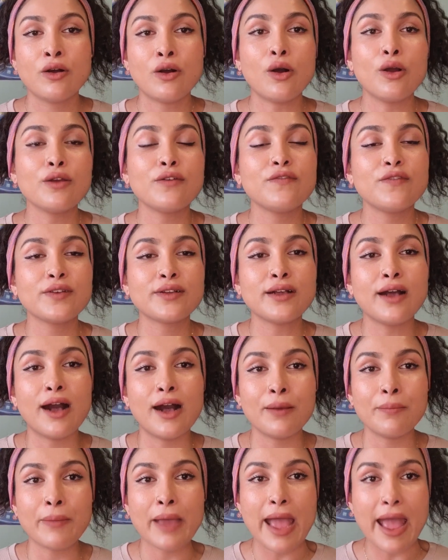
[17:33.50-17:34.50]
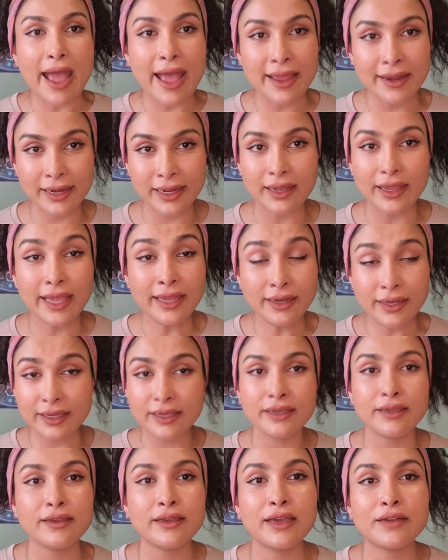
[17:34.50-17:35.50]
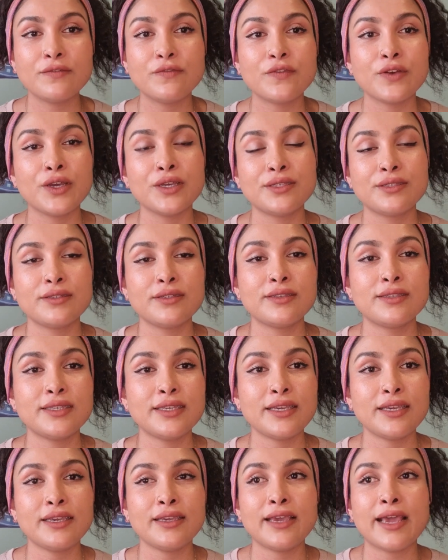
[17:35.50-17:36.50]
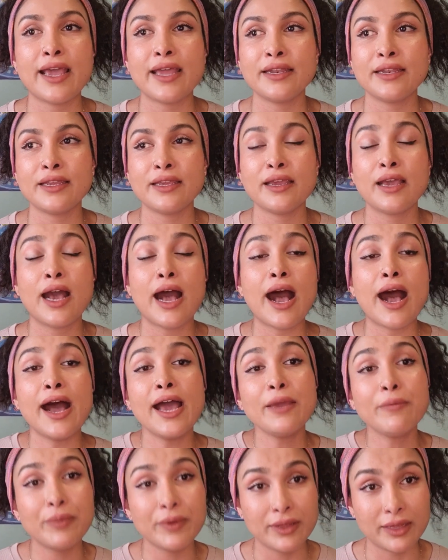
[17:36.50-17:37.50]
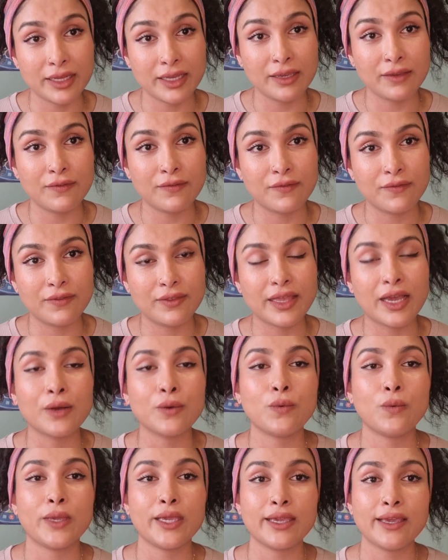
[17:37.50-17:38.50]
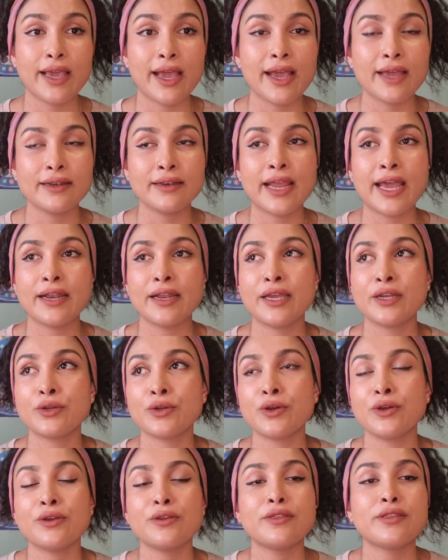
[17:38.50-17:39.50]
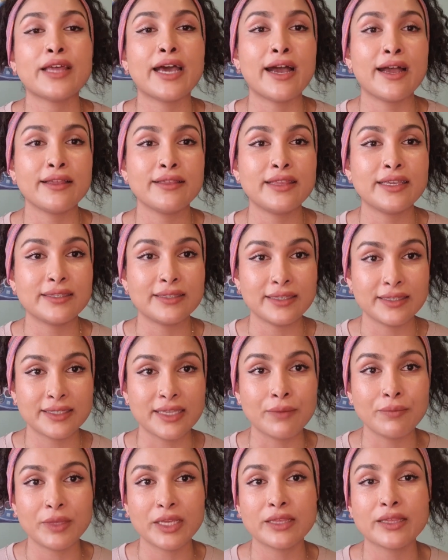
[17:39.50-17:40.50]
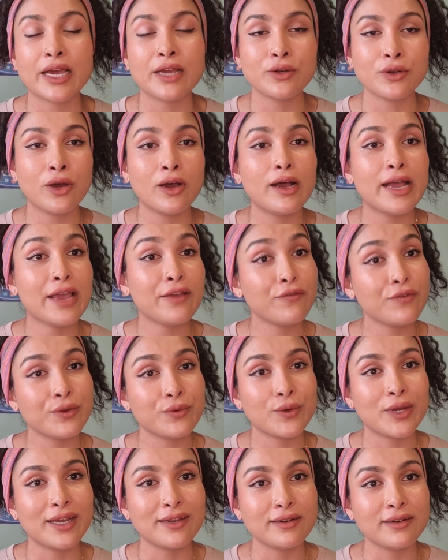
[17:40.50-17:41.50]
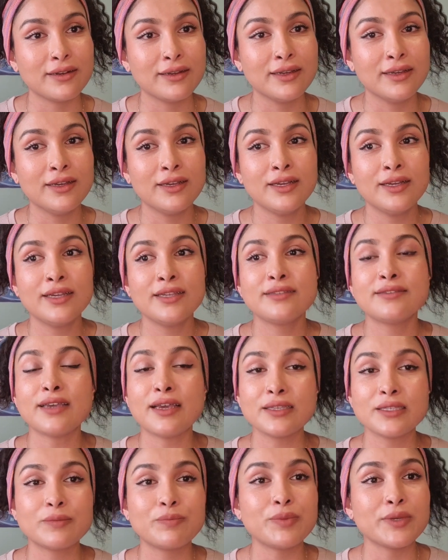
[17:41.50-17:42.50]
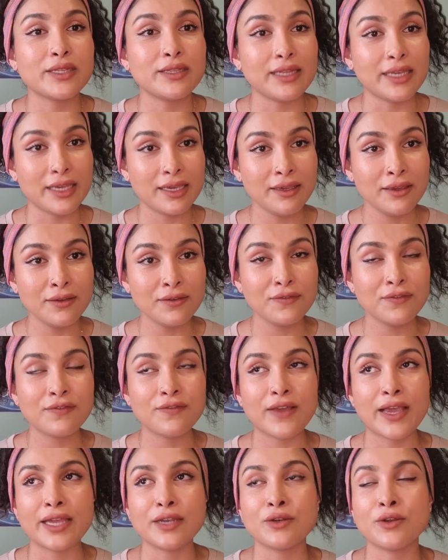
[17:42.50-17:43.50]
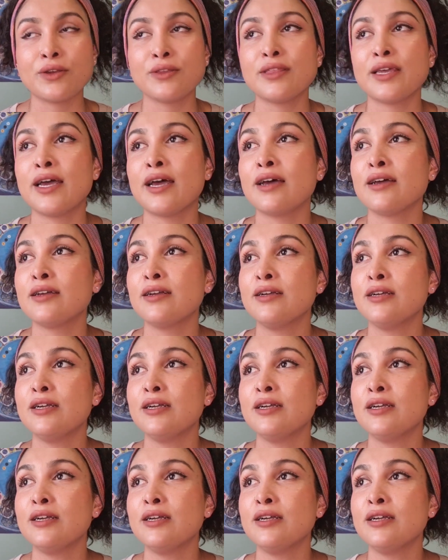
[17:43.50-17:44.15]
overcome any adversity, and I believe that we can. And I know that this is something that not everyone does believe. I know that